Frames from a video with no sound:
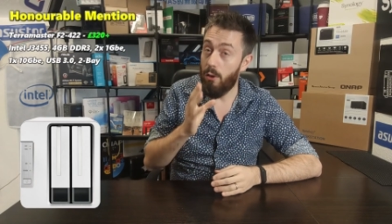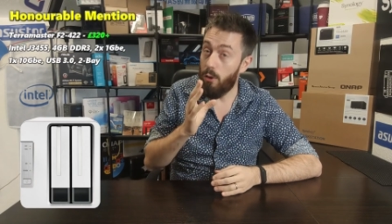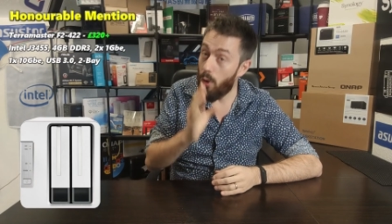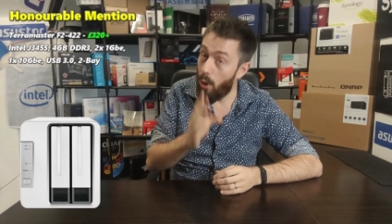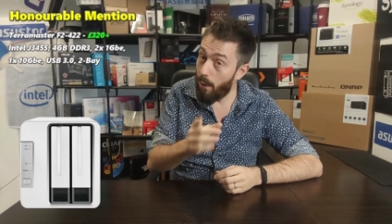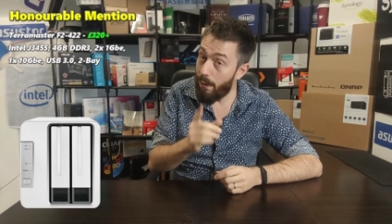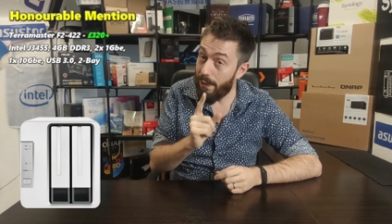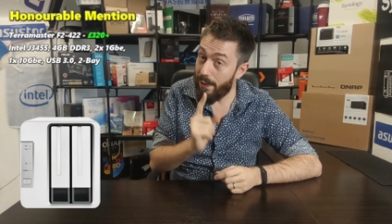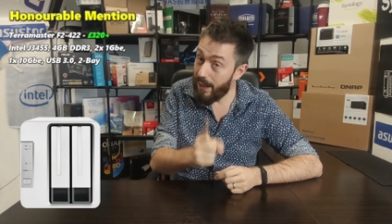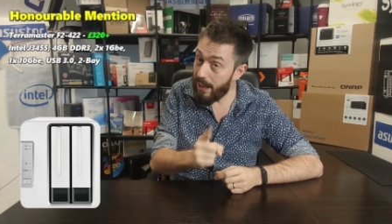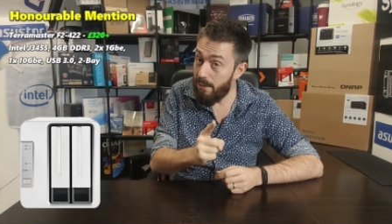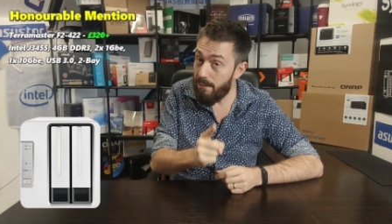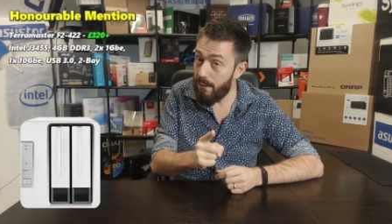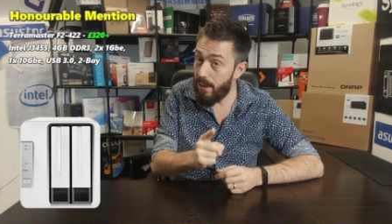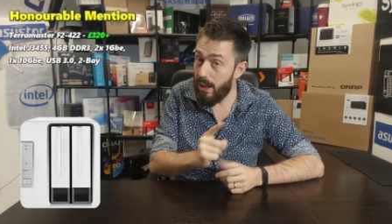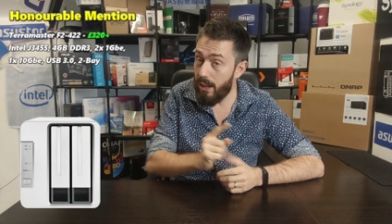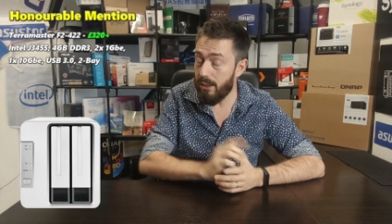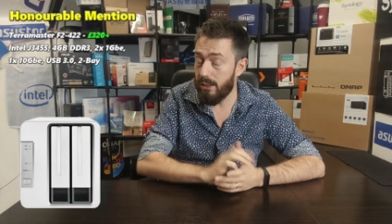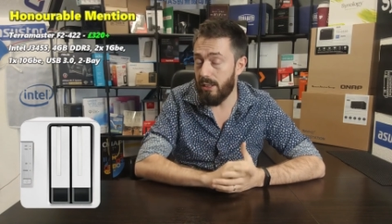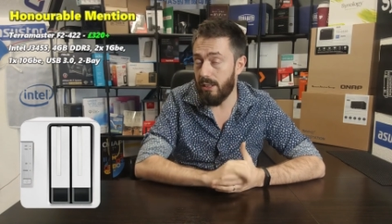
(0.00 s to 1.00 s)
Not the
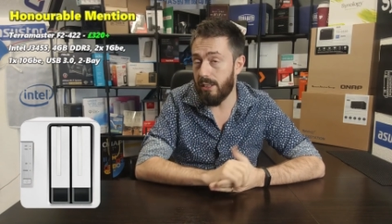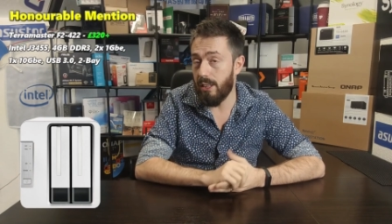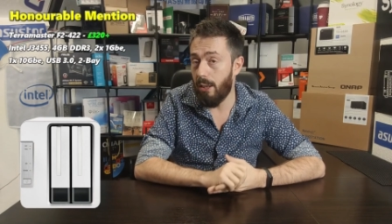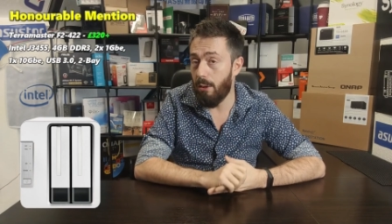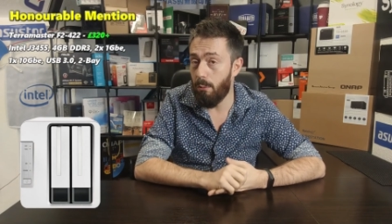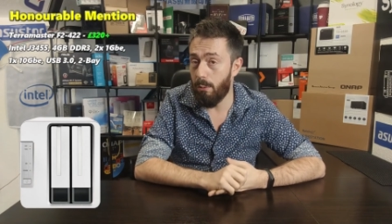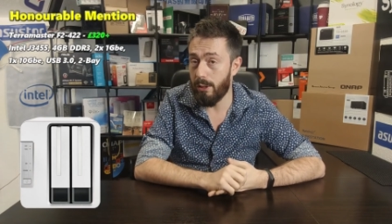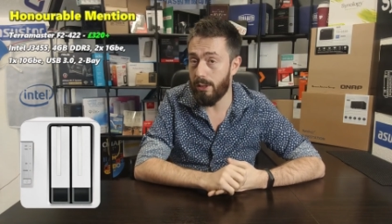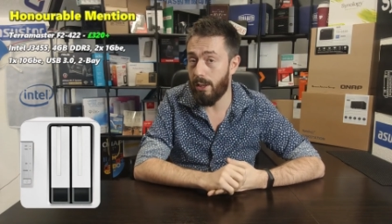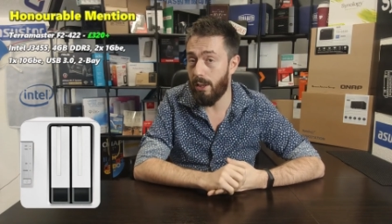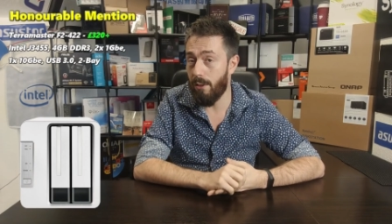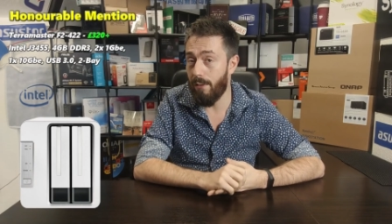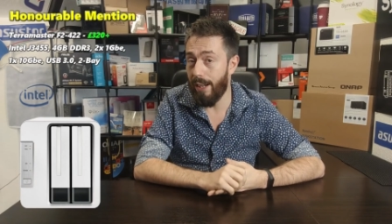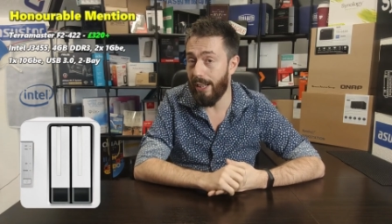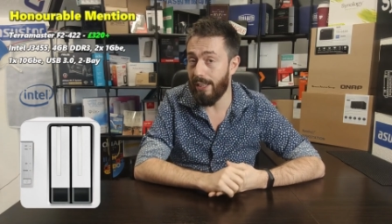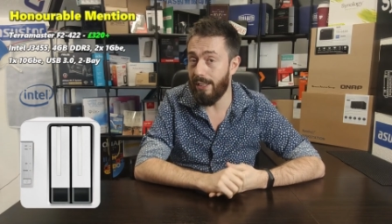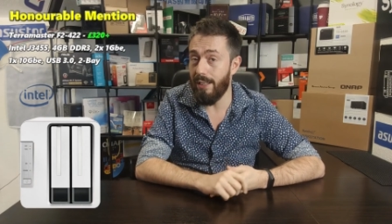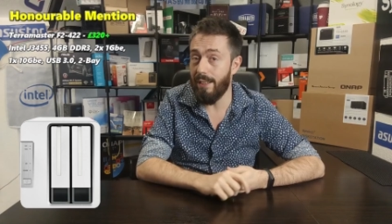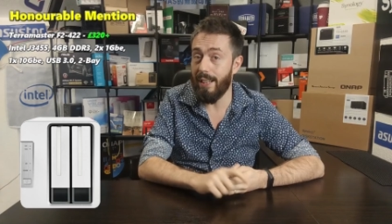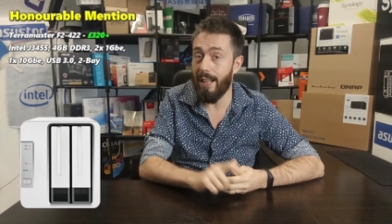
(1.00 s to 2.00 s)
first, as I was
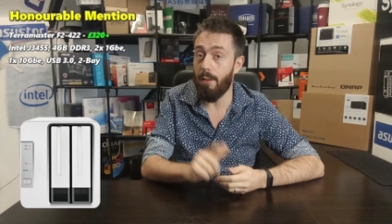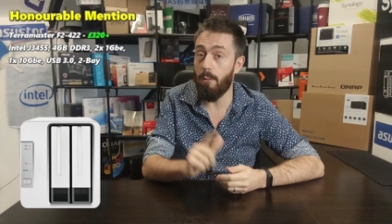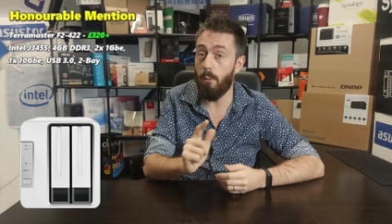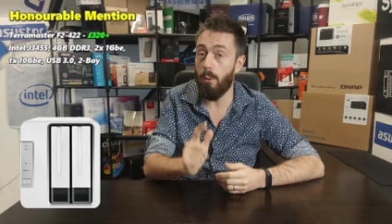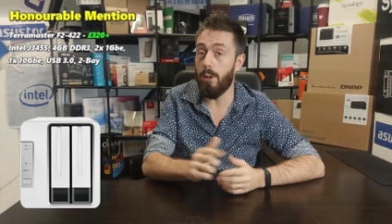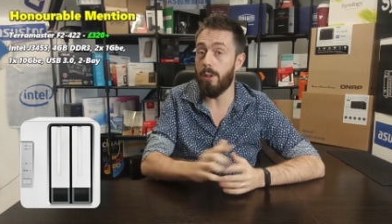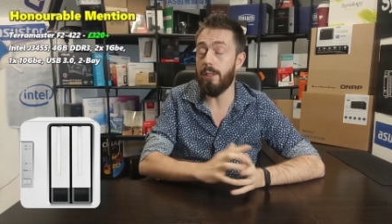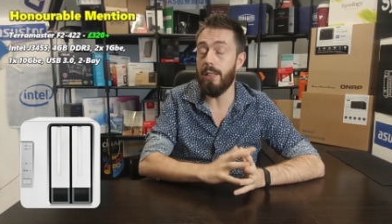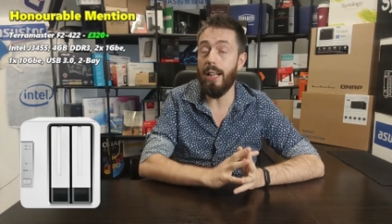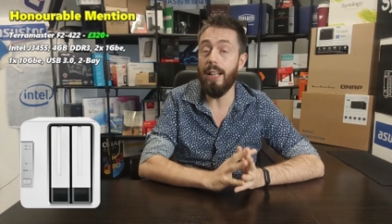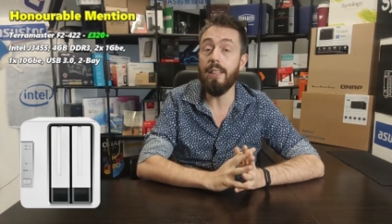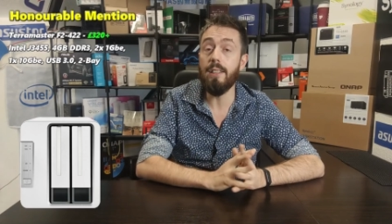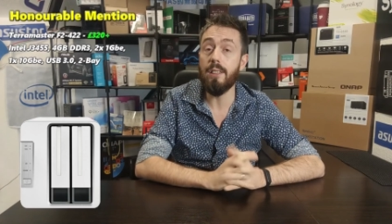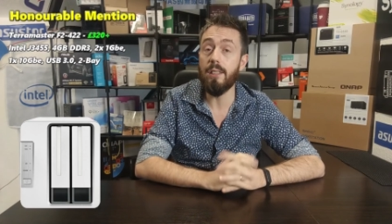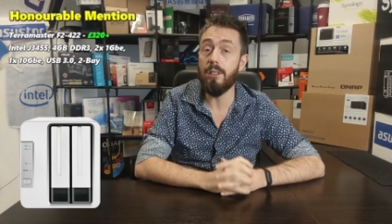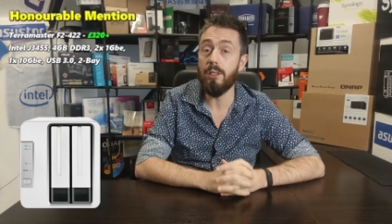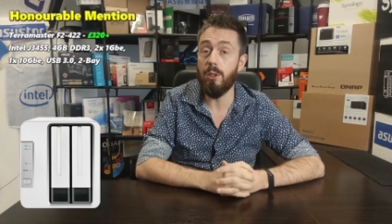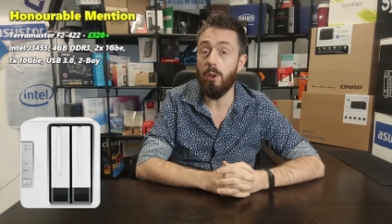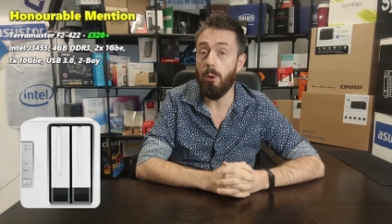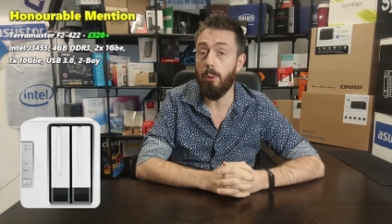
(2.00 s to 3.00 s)
corrected, that was
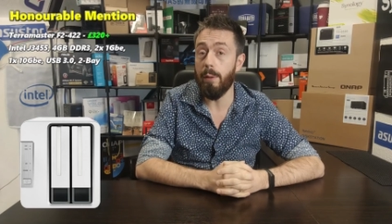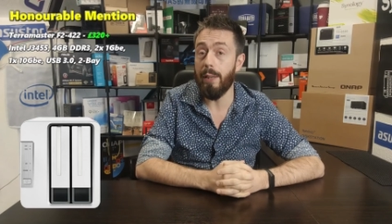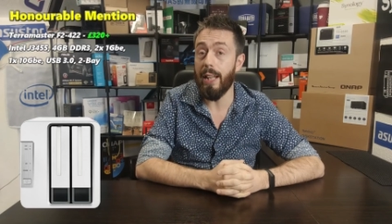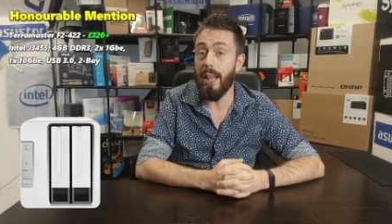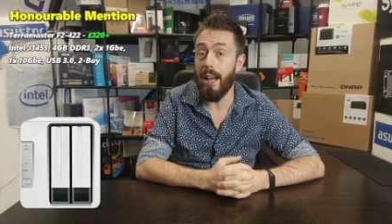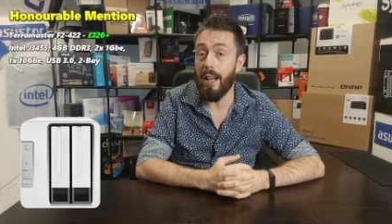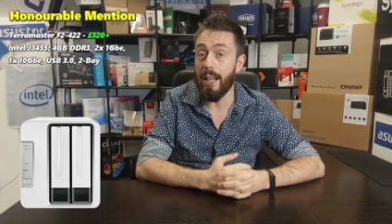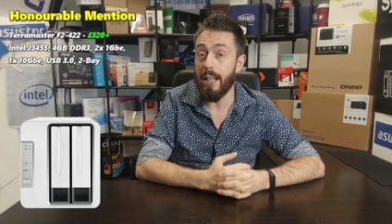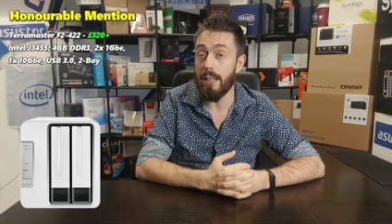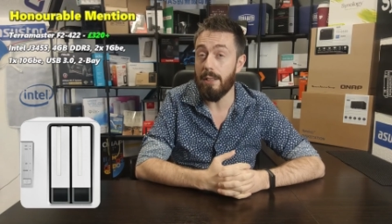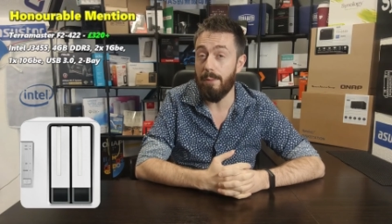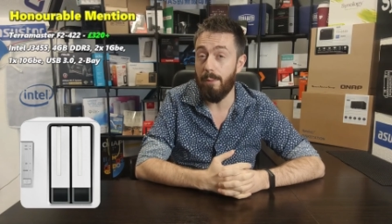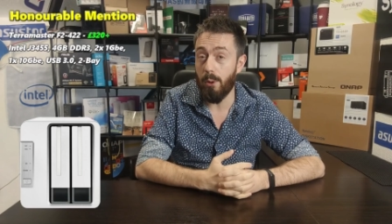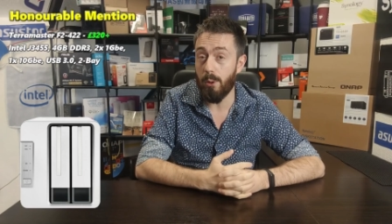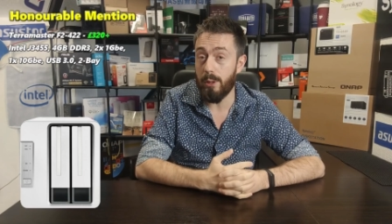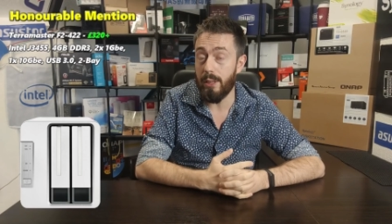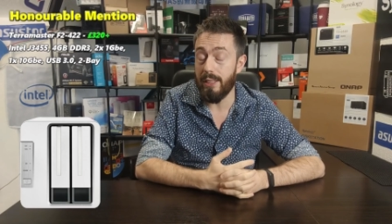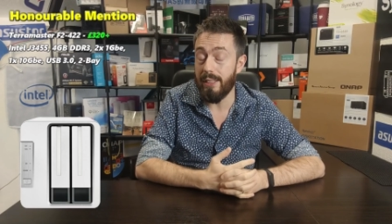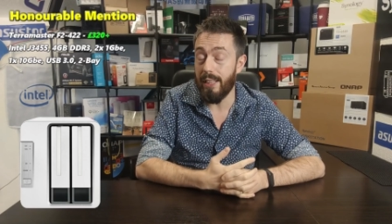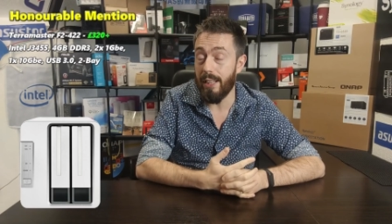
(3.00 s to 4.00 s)
Asustor with the A S
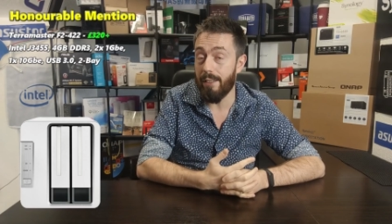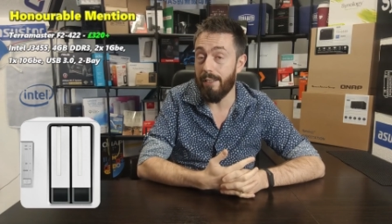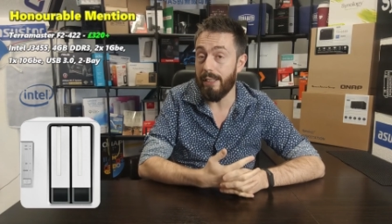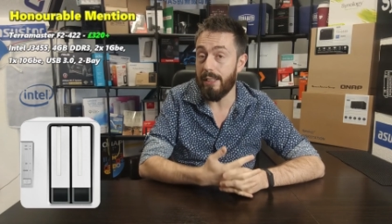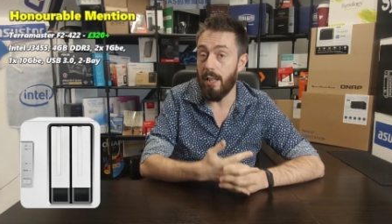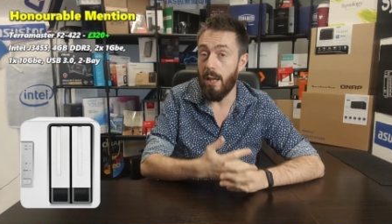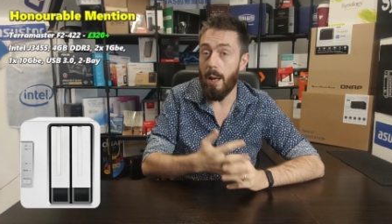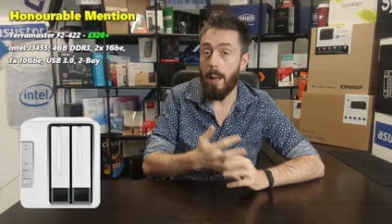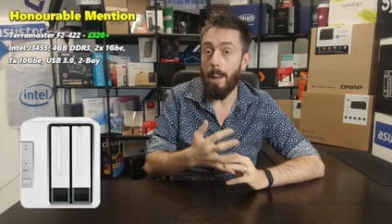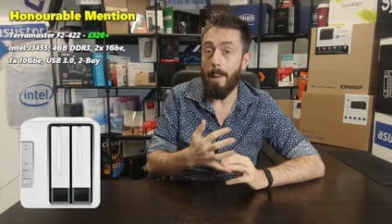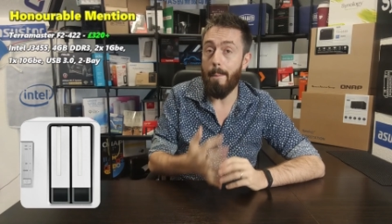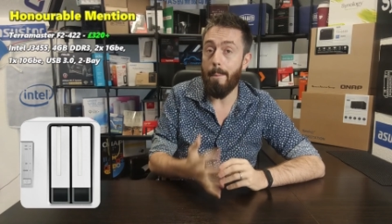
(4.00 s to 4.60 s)
forty series,